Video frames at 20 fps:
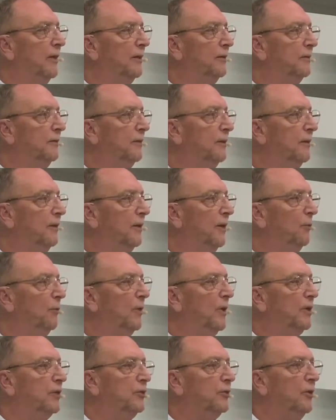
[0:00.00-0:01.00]
it. And
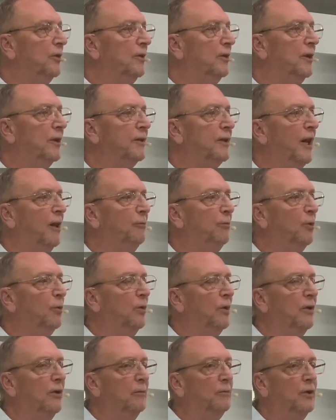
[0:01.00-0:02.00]
when he stood in the temple
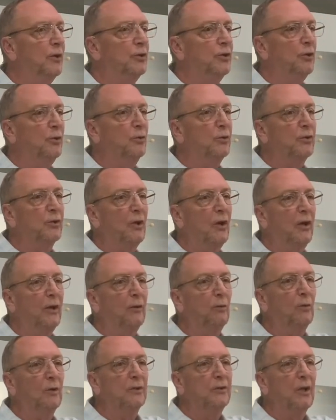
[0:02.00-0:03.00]
with them, the Jews thought
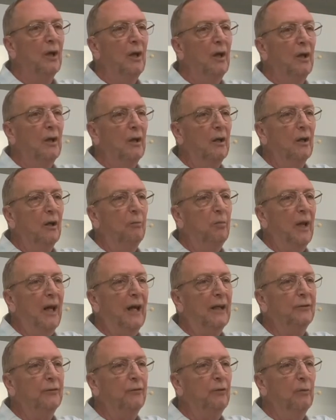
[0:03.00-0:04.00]
it was a
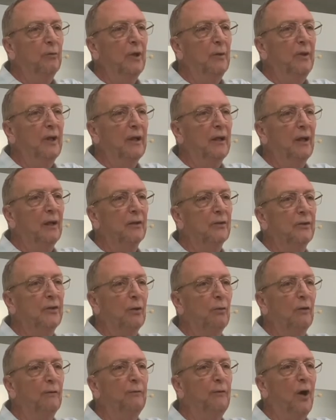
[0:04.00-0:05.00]
blasphemy because
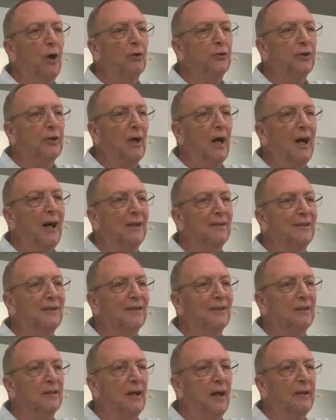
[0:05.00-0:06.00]
there were false gods
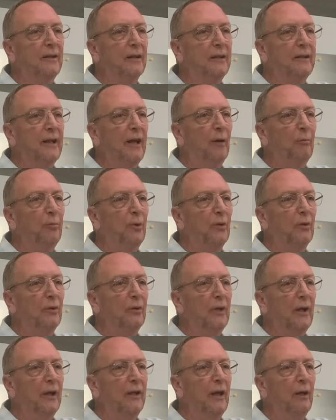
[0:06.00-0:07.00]
inside the temple
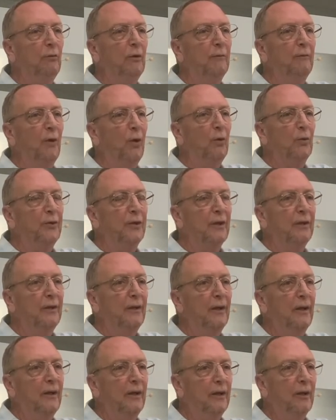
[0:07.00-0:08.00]
and they
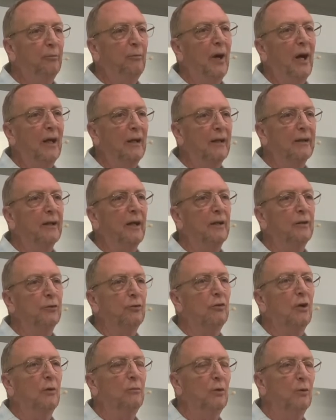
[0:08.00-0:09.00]
revolted. And Pilate got in
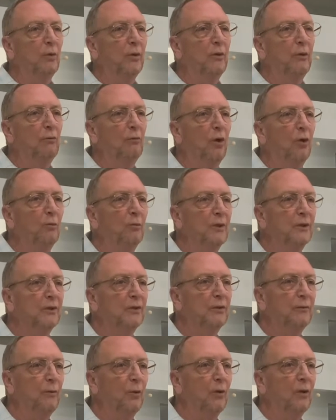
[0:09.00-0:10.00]
trouble with the
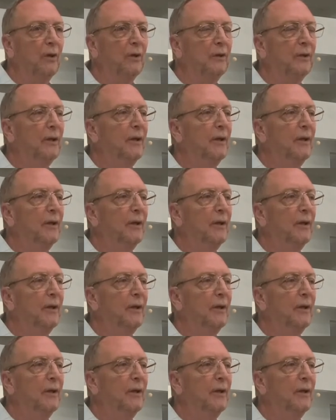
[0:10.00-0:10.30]
Romans for it.